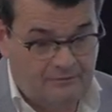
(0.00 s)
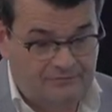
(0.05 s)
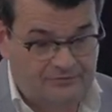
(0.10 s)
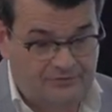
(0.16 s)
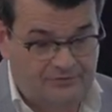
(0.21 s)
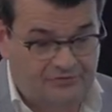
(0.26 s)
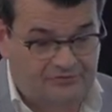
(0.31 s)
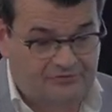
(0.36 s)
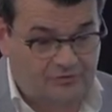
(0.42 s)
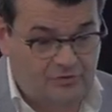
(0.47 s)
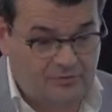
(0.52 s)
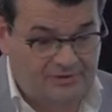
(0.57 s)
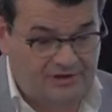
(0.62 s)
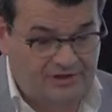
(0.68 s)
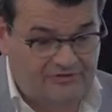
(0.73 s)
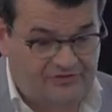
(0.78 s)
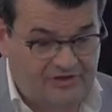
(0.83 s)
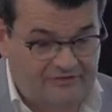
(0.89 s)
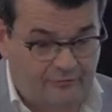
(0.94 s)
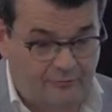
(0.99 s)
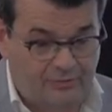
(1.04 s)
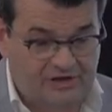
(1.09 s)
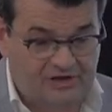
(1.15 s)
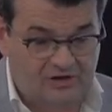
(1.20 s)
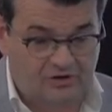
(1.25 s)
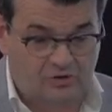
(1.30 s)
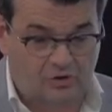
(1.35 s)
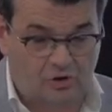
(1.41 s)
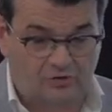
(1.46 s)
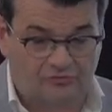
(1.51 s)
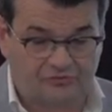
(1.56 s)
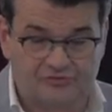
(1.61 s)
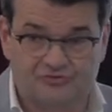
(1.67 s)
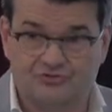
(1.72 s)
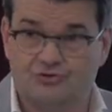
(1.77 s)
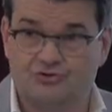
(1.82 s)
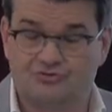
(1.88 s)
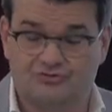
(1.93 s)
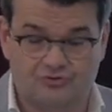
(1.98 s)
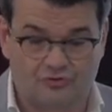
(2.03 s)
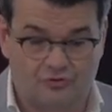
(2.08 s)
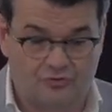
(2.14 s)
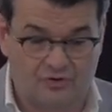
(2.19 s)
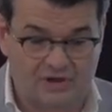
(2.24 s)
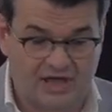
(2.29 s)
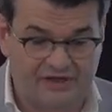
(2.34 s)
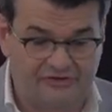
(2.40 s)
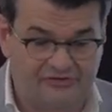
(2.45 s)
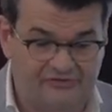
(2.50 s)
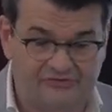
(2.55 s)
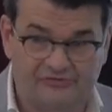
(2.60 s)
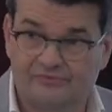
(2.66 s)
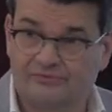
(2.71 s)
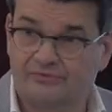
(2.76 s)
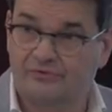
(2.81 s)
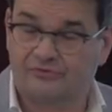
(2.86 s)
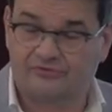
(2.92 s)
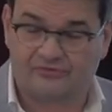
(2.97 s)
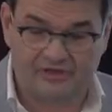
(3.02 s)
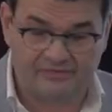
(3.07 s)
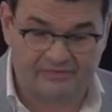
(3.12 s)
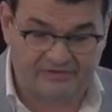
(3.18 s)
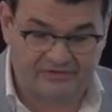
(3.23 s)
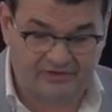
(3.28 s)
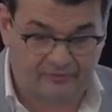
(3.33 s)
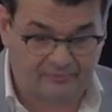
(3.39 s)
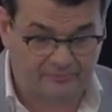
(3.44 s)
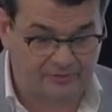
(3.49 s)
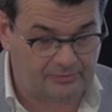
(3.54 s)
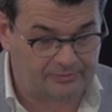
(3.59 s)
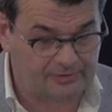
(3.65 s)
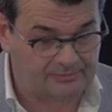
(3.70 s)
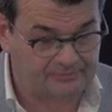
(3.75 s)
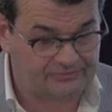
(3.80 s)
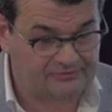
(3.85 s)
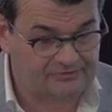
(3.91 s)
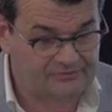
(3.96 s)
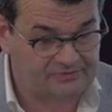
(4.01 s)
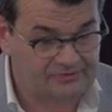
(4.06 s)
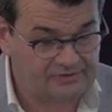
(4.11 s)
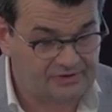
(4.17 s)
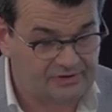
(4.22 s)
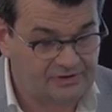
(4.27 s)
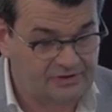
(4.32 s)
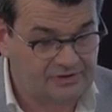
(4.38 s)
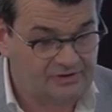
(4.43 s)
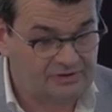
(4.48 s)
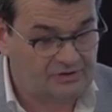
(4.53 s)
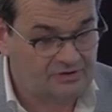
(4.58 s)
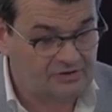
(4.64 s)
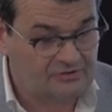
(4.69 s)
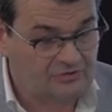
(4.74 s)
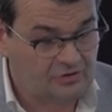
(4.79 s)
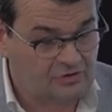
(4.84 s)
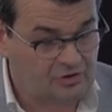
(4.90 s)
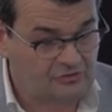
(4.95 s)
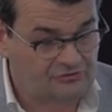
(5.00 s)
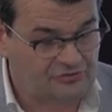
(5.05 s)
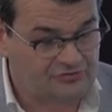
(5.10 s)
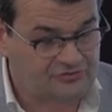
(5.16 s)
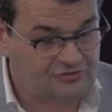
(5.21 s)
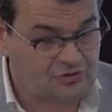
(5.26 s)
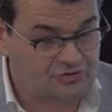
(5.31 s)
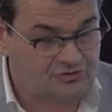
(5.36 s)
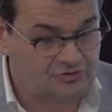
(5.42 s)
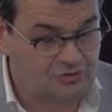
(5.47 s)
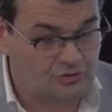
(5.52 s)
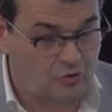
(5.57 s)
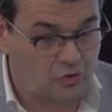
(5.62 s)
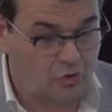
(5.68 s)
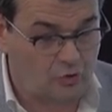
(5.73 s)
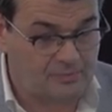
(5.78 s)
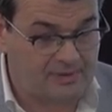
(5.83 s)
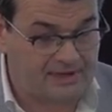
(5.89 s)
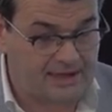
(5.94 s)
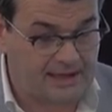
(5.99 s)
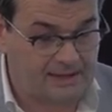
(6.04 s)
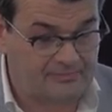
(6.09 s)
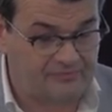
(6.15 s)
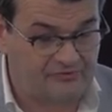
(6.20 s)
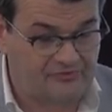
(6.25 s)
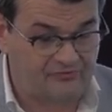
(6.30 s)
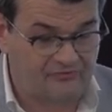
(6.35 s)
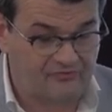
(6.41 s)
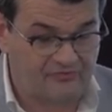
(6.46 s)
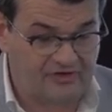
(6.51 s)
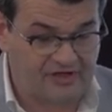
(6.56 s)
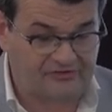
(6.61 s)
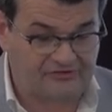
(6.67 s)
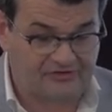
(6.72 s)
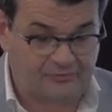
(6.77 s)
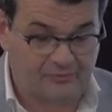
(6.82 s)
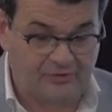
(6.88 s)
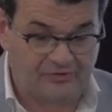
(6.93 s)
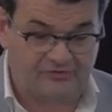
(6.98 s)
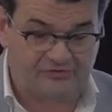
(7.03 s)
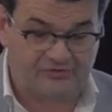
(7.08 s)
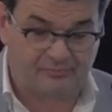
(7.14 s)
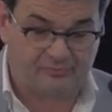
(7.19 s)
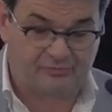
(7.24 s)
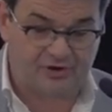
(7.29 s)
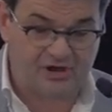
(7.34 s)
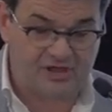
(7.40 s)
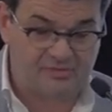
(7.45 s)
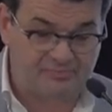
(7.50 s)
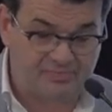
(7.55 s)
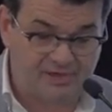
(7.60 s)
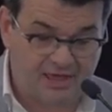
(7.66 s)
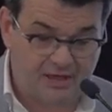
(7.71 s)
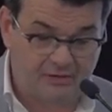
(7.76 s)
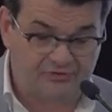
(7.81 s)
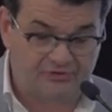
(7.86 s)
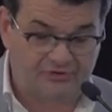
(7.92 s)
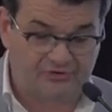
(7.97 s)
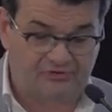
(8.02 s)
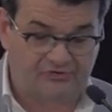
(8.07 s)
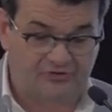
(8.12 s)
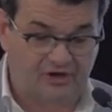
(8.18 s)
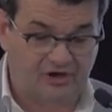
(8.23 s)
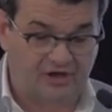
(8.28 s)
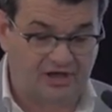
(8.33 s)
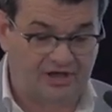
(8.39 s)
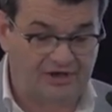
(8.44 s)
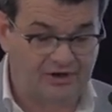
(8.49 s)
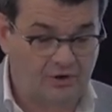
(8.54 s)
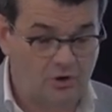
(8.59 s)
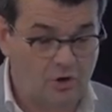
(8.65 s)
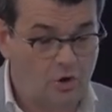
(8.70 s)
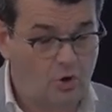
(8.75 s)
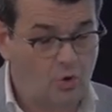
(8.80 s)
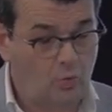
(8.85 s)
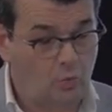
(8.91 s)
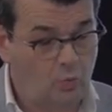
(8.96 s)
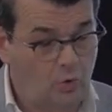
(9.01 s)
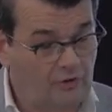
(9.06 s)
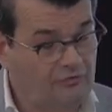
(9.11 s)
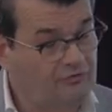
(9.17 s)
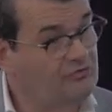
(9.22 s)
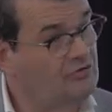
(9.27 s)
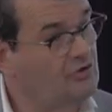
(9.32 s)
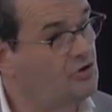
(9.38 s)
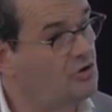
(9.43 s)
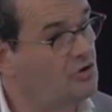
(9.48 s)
The determinacy of a written constitution creates, you see, these other problems the Constitutional Court becomes vested with supreme power to decide what the